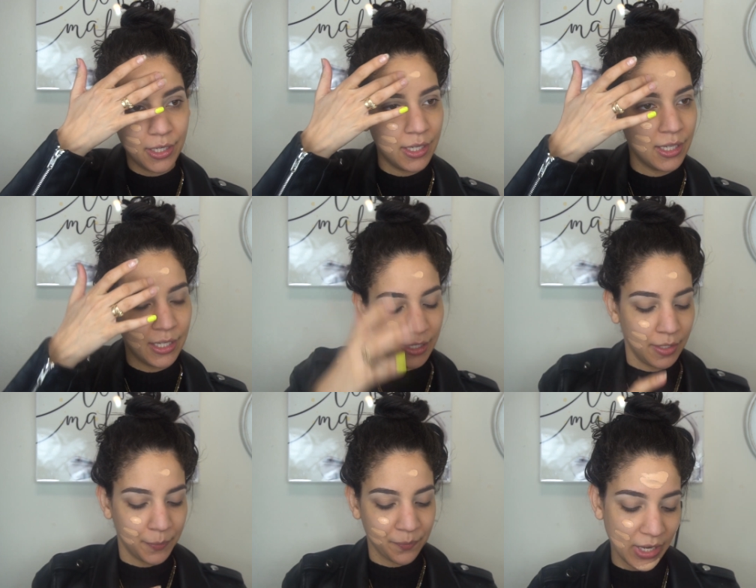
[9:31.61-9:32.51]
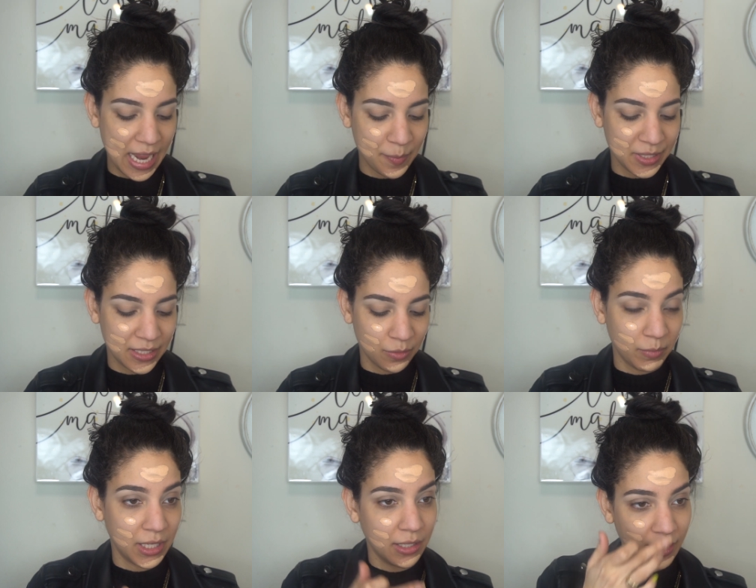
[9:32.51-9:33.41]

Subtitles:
It only happens to me.